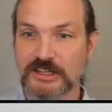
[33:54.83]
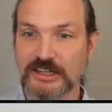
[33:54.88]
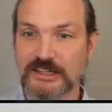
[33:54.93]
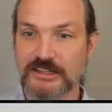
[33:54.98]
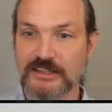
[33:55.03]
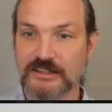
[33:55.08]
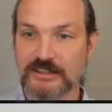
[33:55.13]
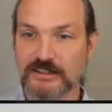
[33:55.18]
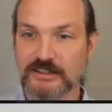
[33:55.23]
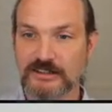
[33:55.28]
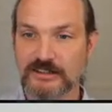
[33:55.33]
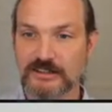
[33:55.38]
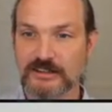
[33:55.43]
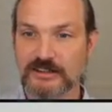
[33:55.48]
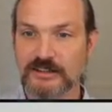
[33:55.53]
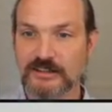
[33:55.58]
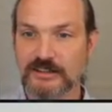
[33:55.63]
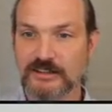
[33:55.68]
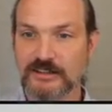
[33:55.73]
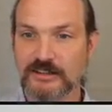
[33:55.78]
like.
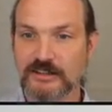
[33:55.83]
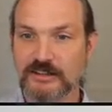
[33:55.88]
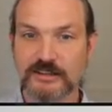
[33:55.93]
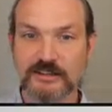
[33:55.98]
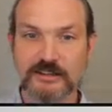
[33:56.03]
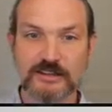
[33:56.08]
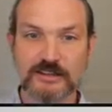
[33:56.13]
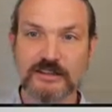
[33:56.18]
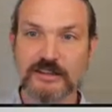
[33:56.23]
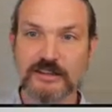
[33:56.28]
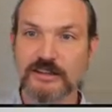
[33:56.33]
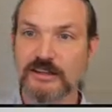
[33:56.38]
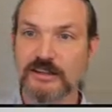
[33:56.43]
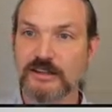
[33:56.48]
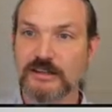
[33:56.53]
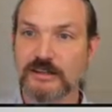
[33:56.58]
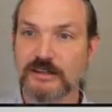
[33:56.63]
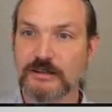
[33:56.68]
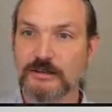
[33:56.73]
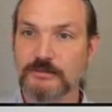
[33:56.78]

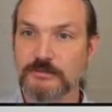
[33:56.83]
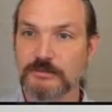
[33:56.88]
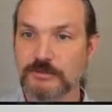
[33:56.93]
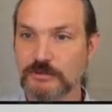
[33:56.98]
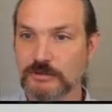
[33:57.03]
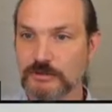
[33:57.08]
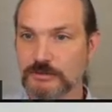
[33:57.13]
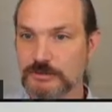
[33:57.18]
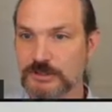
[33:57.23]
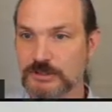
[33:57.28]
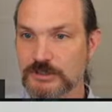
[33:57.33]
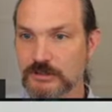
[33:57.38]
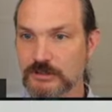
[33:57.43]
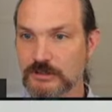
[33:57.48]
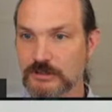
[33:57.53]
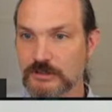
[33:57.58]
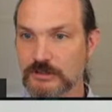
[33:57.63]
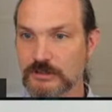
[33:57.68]
Um, whoops.